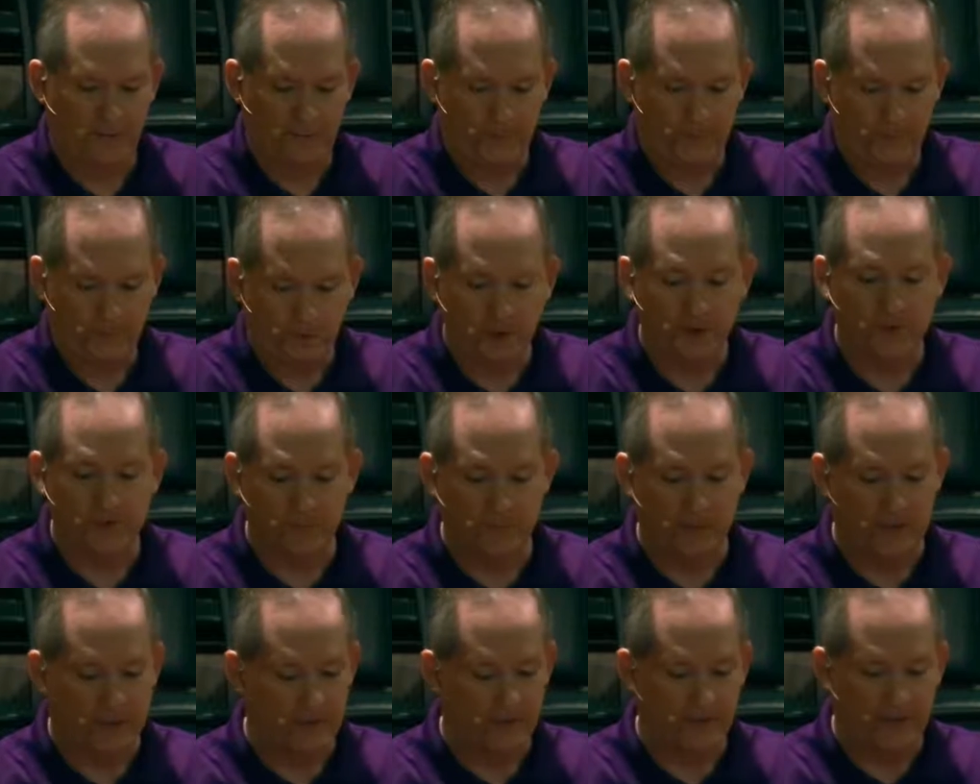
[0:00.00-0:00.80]
Trust
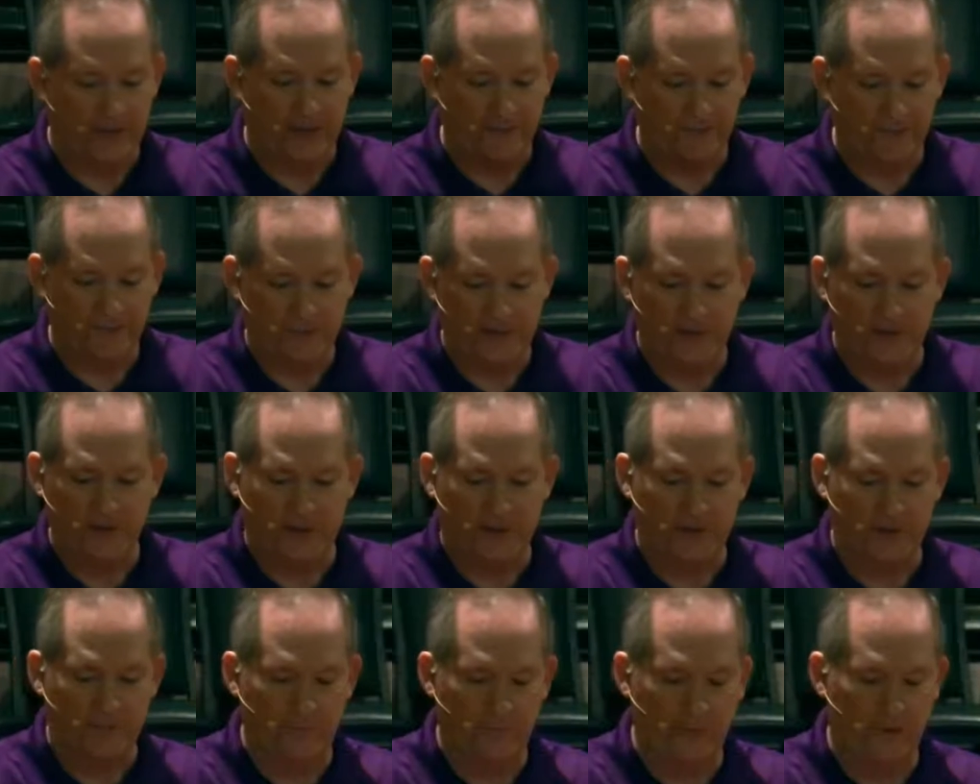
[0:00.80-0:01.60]
me, that
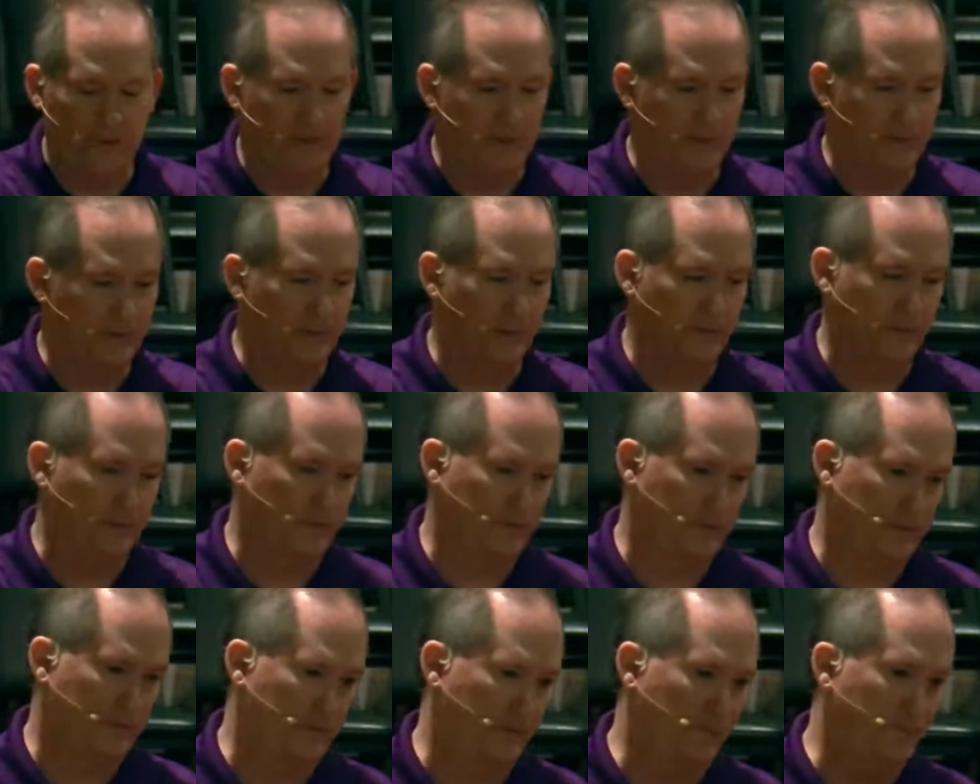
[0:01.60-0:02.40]
feeling of
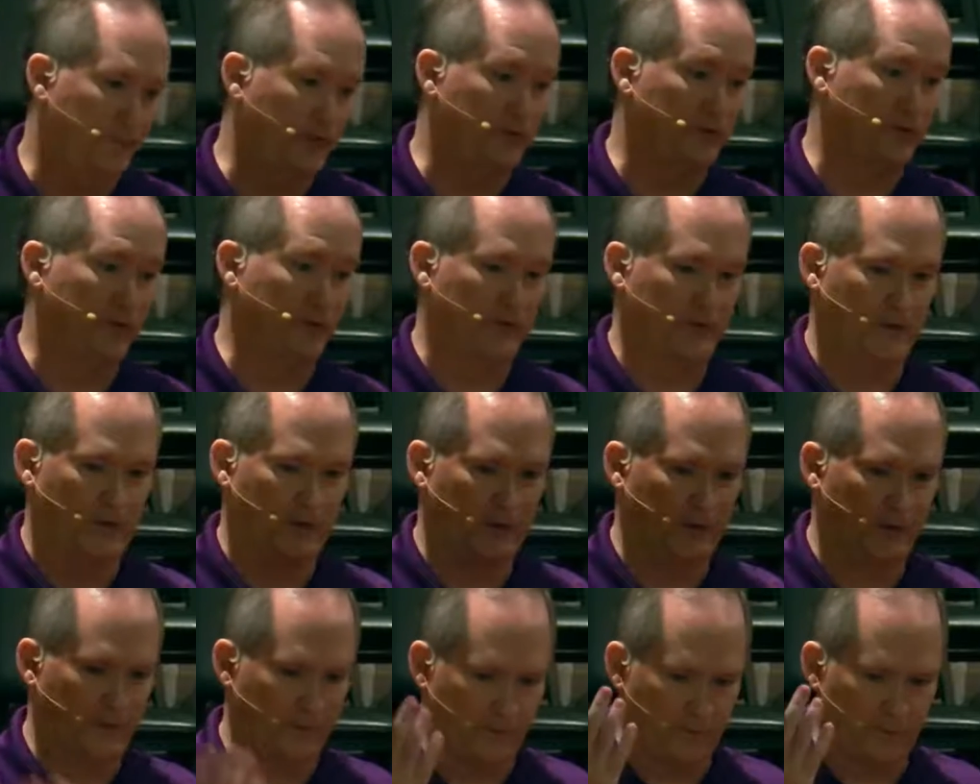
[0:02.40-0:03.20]

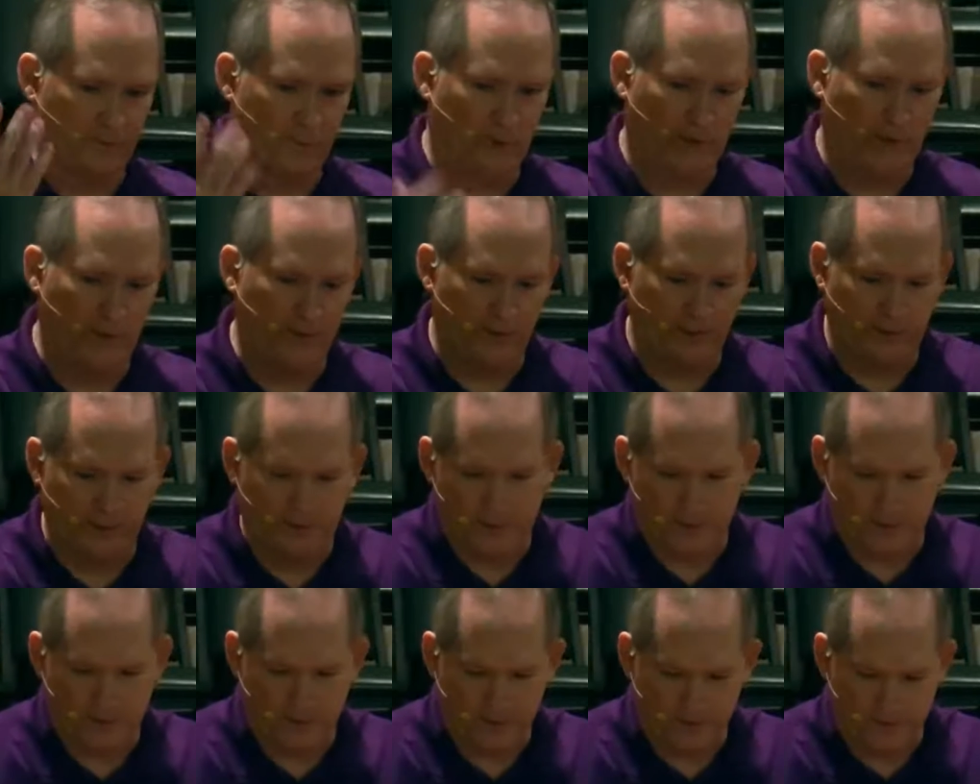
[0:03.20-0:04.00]
insufficiency is
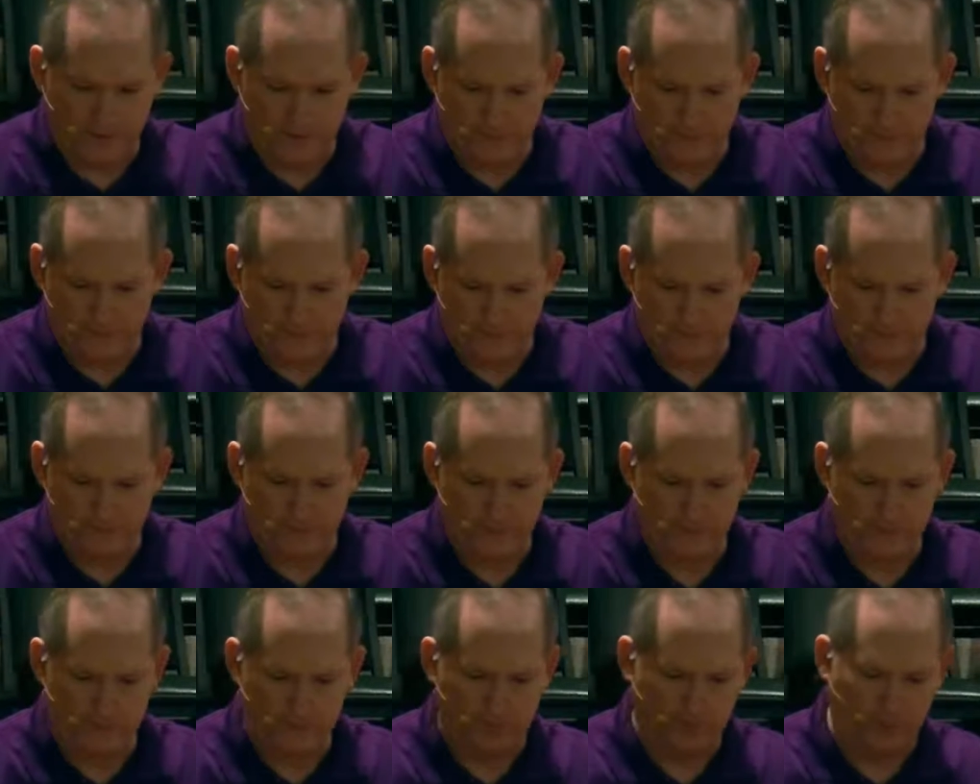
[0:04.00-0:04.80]
one that
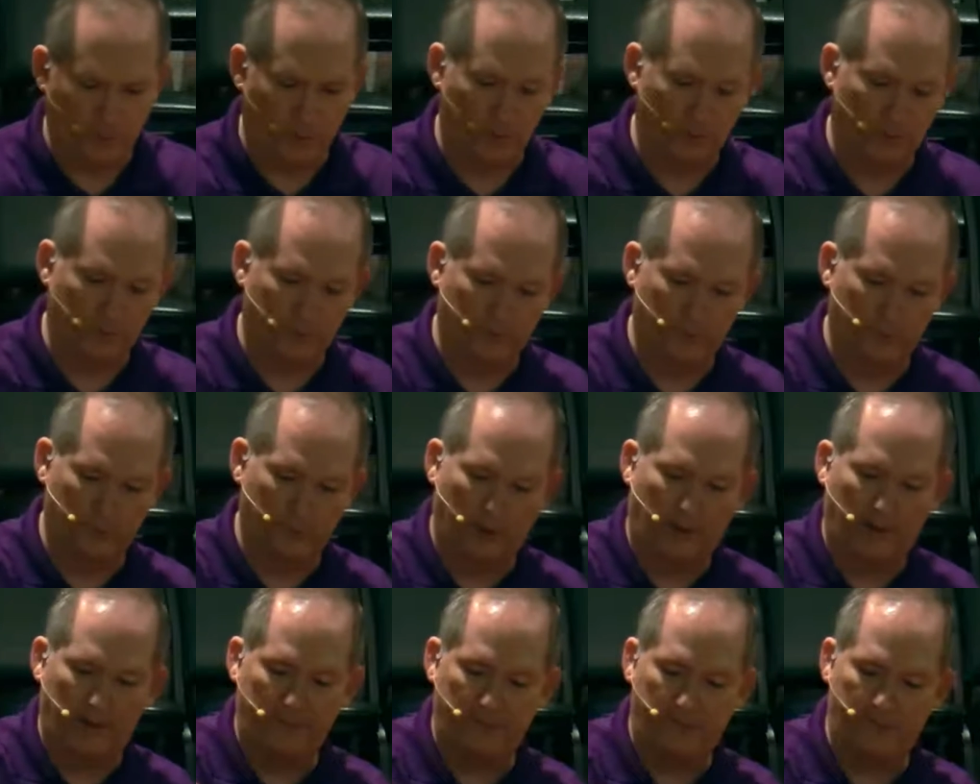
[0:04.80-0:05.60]
goes through
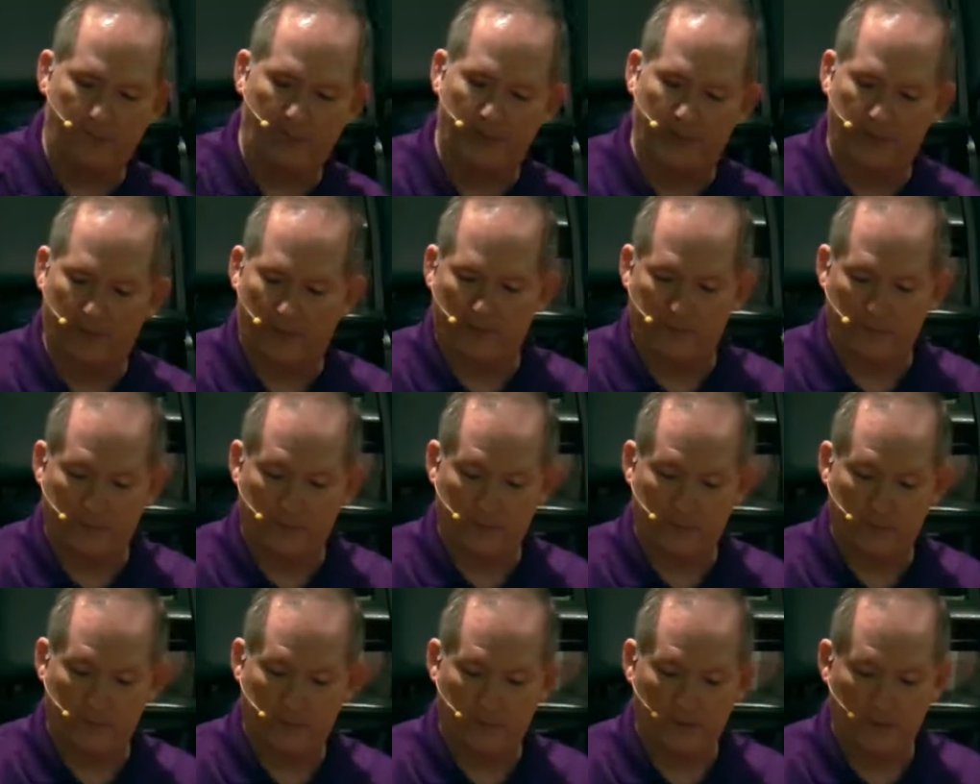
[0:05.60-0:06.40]
life with
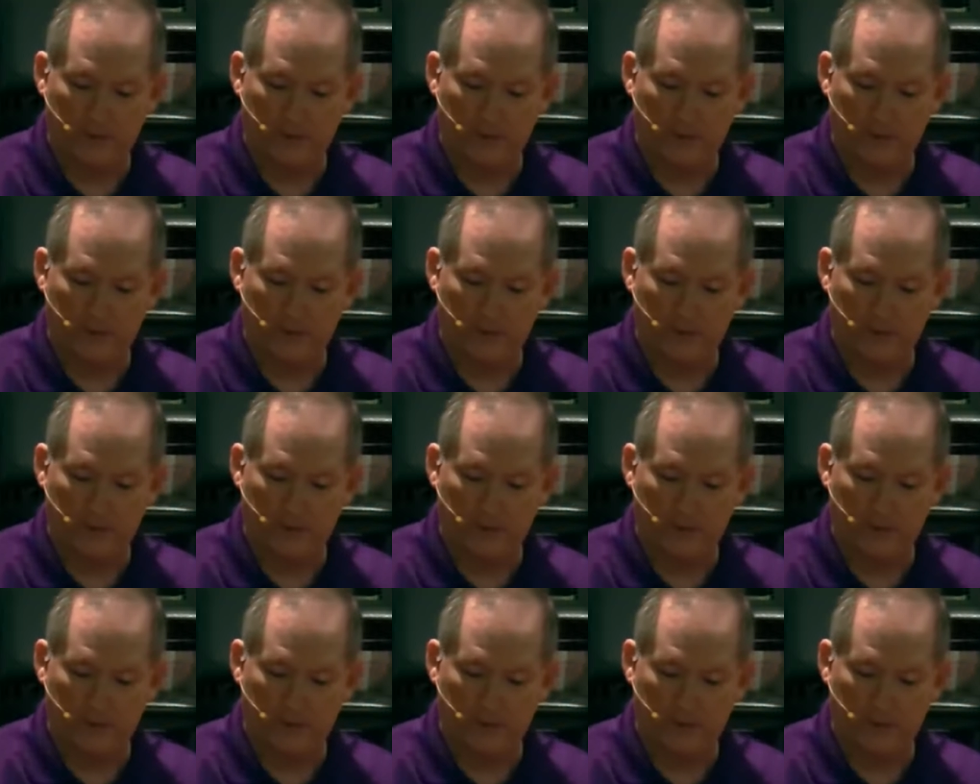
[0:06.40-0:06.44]
us.